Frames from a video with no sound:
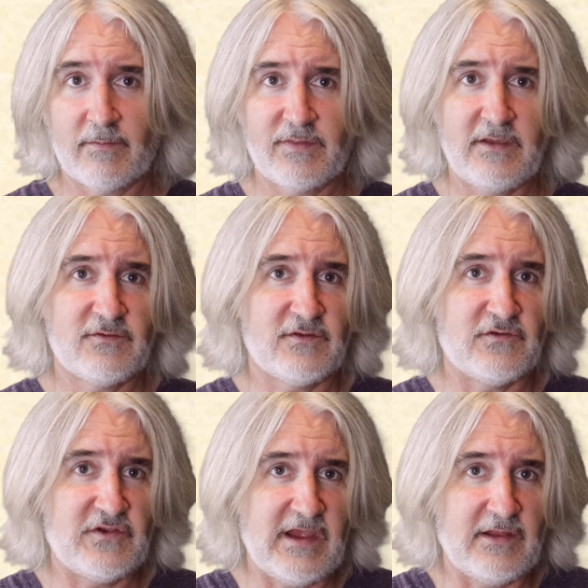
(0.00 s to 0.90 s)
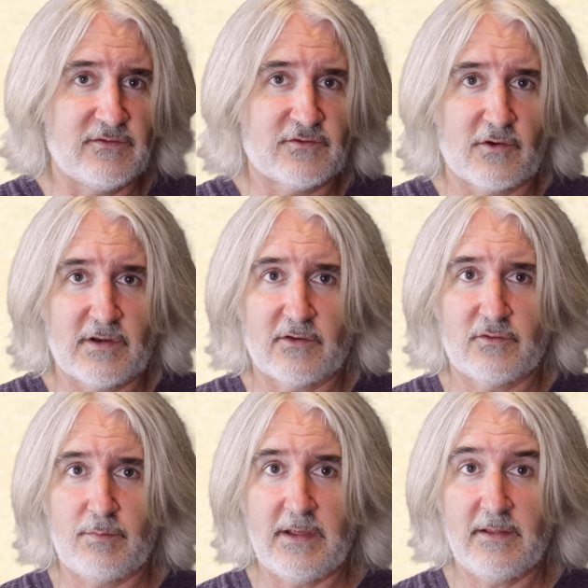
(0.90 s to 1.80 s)
of these genes turned out
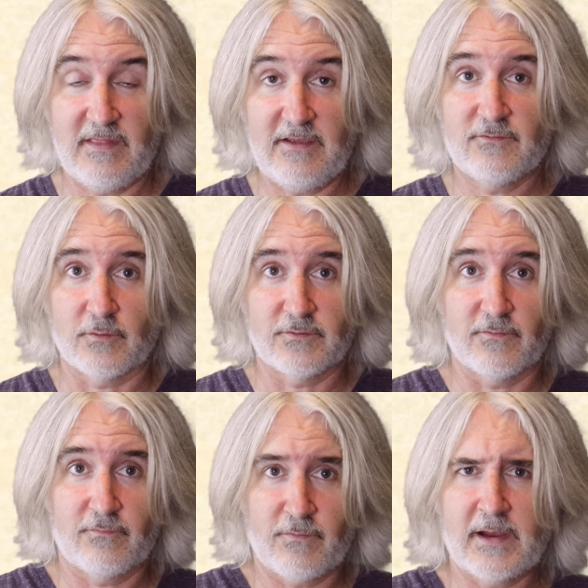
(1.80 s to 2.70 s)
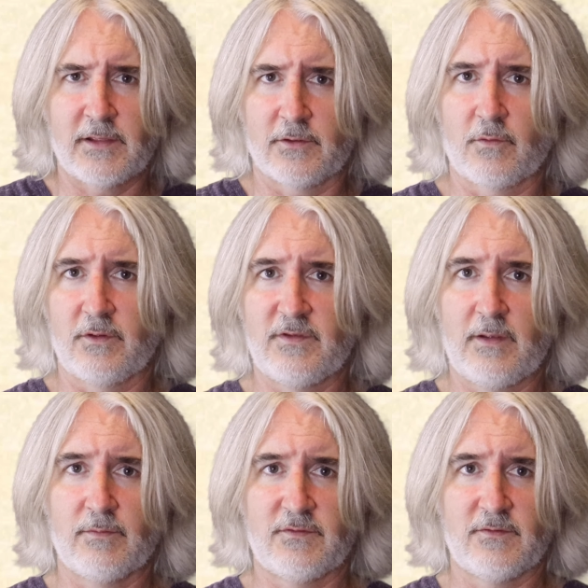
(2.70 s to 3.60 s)
to be these sorts of regulatory
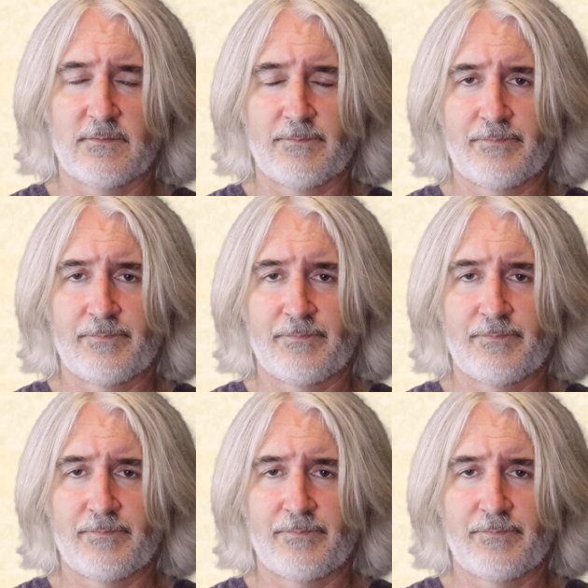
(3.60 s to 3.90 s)
sequences.